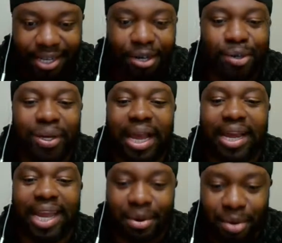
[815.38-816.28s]
the center, you
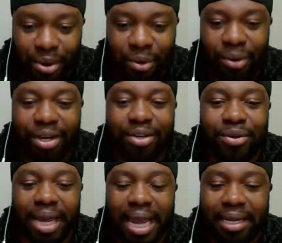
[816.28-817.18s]
got Aaron Gordon,
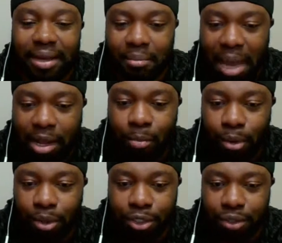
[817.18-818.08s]
you got Michael
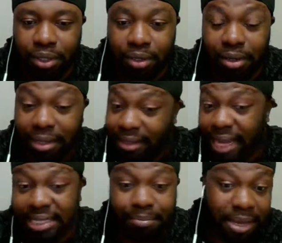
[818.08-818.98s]
Porter Jr.
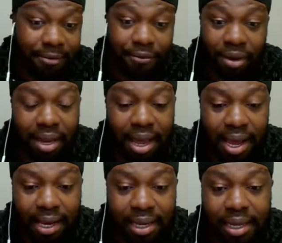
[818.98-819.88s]
That's a big front
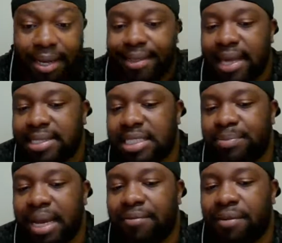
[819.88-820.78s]
line. That's
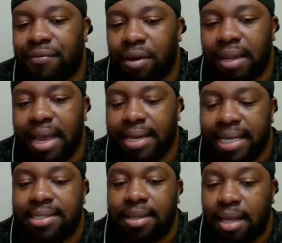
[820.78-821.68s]
as big of a front
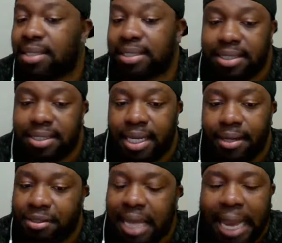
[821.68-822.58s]
line as the Los Angeles
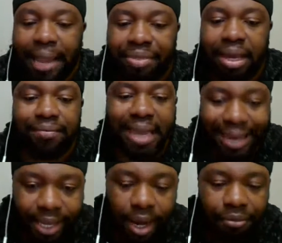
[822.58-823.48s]
Lakers. I can't think of
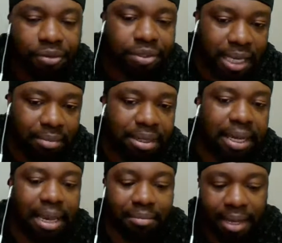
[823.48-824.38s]
any other team in
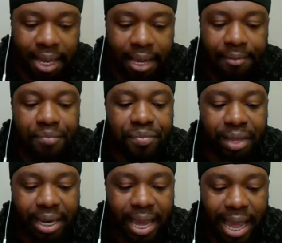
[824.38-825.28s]
the NBA
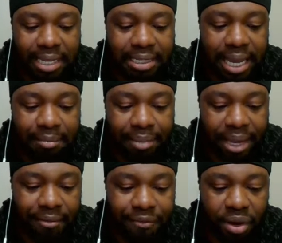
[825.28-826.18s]
that has a
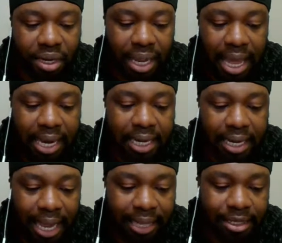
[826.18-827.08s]
big front line
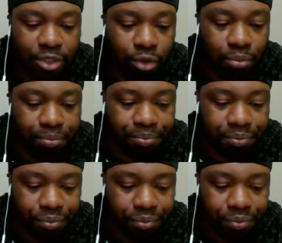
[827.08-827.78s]
like this group.